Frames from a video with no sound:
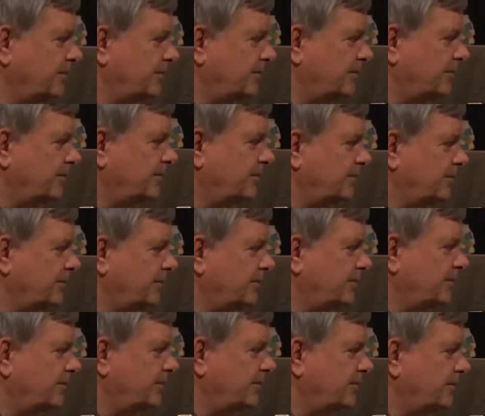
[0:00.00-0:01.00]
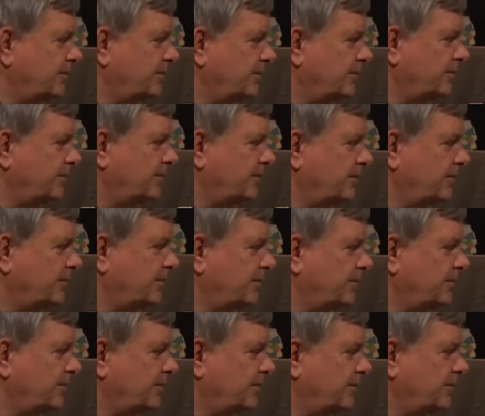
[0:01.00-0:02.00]

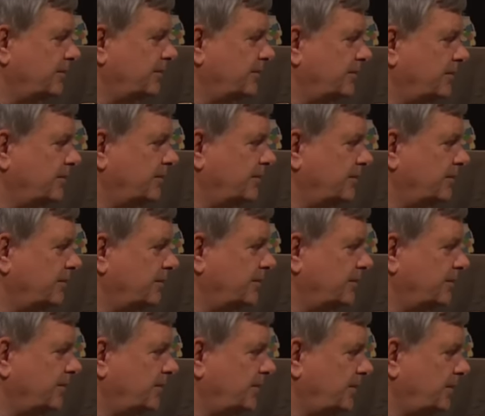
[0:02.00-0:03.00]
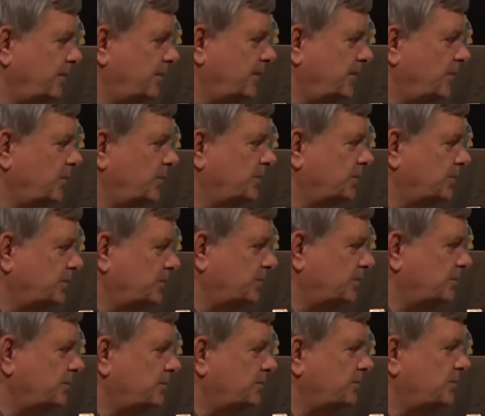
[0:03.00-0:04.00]

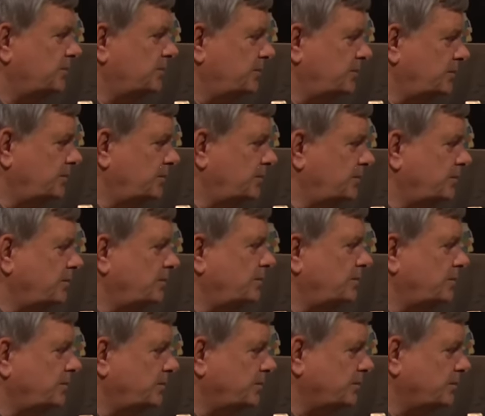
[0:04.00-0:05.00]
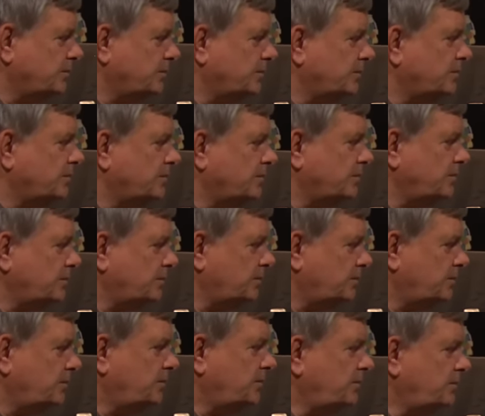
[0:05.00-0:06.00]

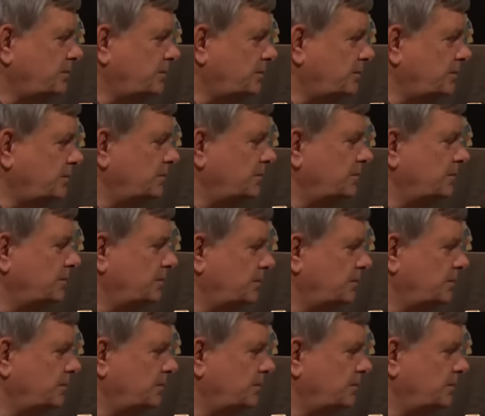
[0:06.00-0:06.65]
(not speaking)